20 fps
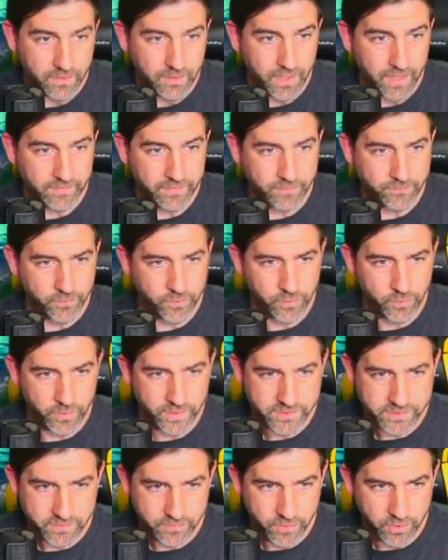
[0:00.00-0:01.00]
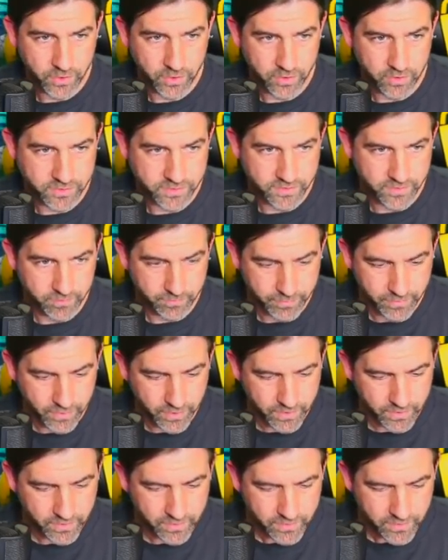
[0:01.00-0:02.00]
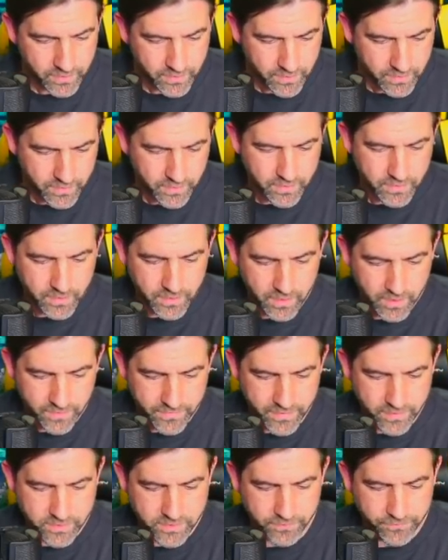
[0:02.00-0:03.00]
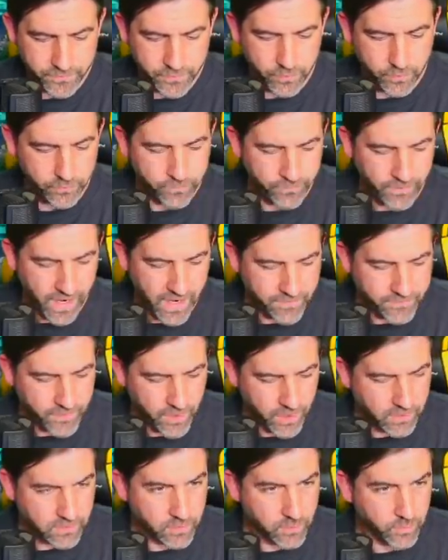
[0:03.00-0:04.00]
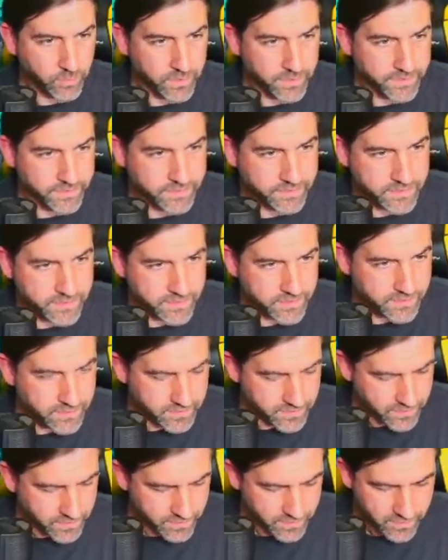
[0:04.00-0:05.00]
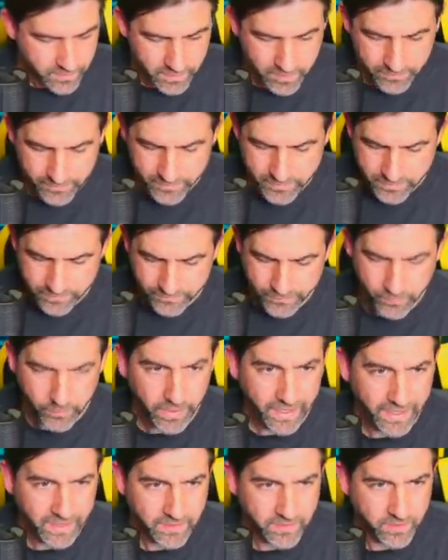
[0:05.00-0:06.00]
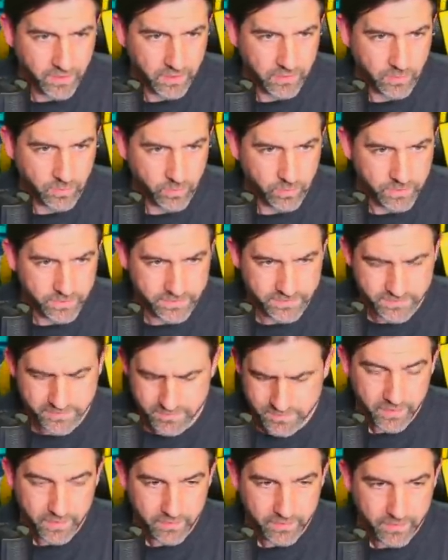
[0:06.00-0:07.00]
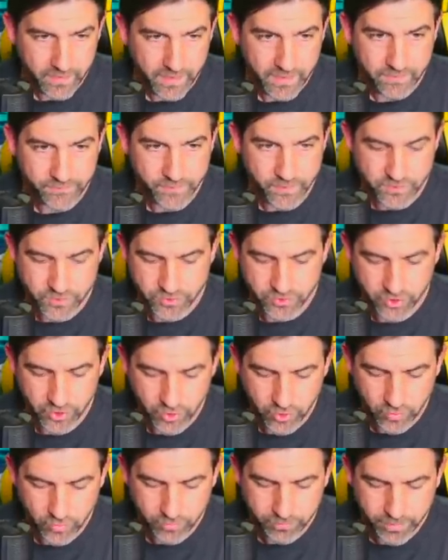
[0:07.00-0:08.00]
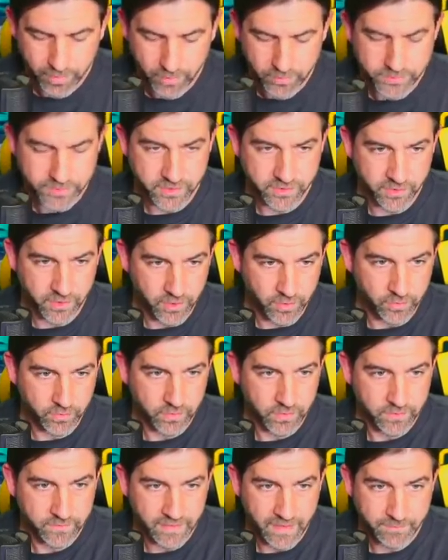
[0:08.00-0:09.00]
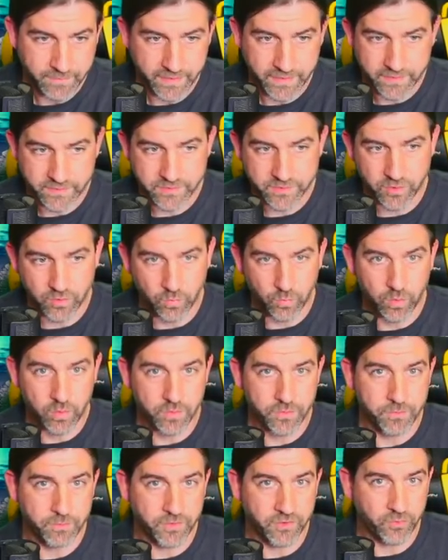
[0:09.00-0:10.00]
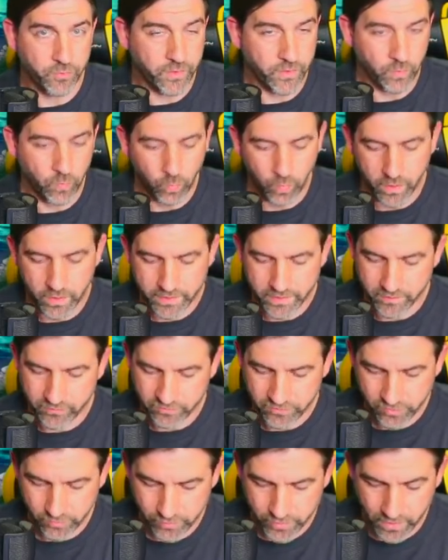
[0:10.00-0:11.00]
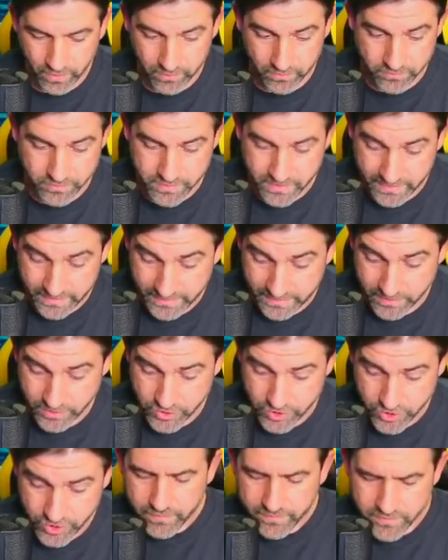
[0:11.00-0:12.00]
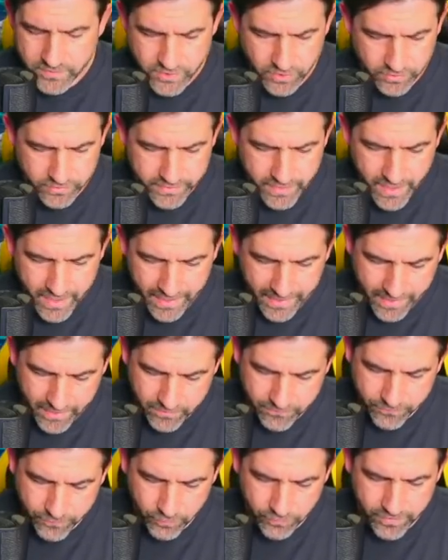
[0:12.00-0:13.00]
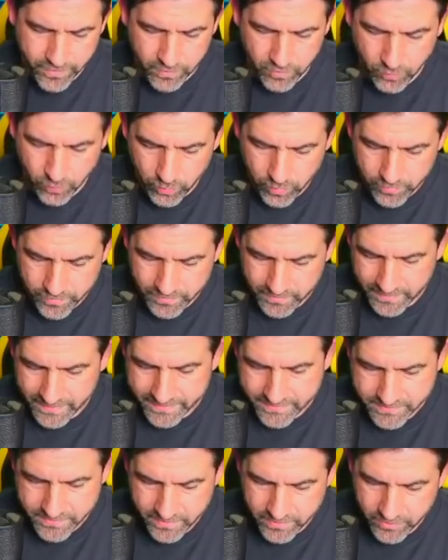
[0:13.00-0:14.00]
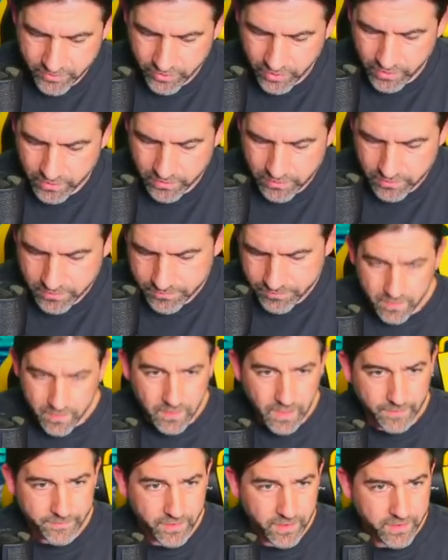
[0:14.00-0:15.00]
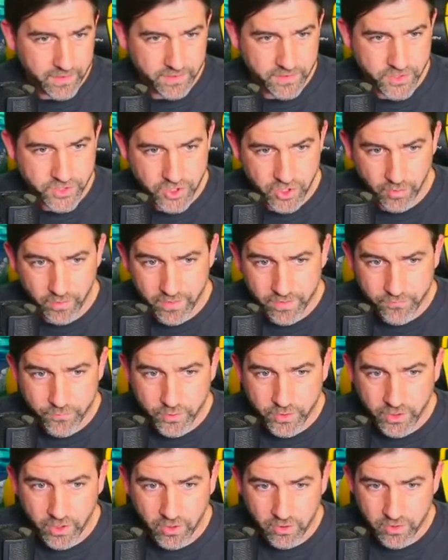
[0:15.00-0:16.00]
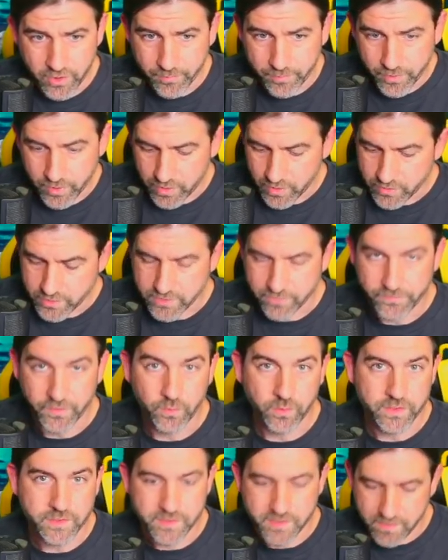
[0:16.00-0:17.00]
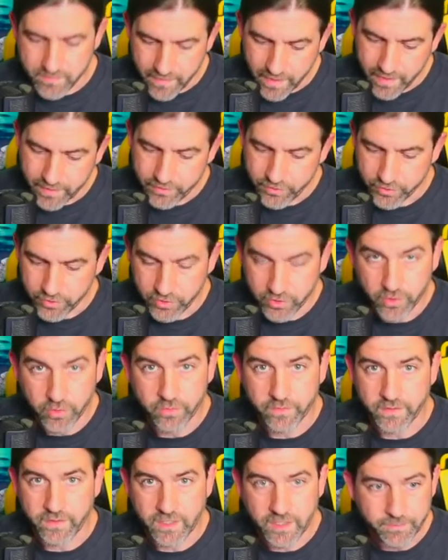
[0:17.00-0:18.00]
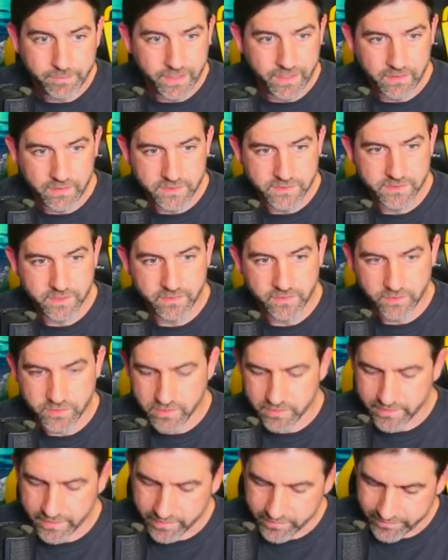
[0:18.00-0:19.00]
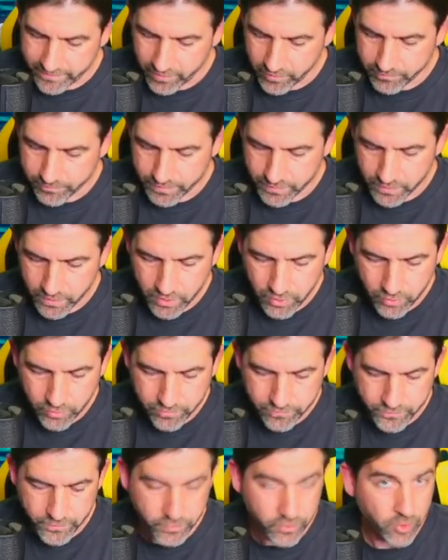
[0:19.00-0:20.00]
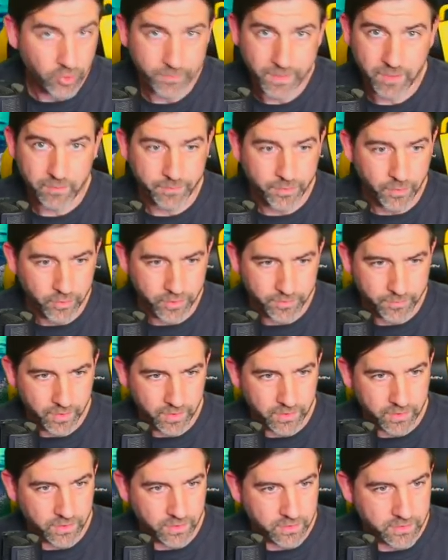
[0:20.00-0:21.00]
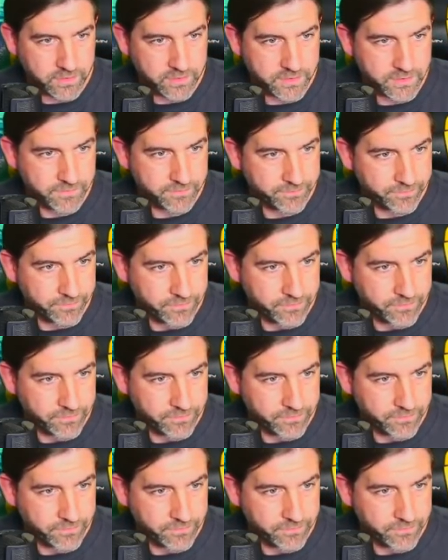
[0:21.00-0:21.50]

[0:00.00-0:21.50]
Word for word: And then for the rest of the cards in the book, uh, there's a few $5 ones, um, there's a few $8 ones, and if there's no post-it note, that means they're worth between $1 and $2 each. There's only a handful that are worth less than a dollar. I'm not going to show every card up close. If you want to see that, you can go to the eBay listing. There's a link down below if you know about Pokemon cards.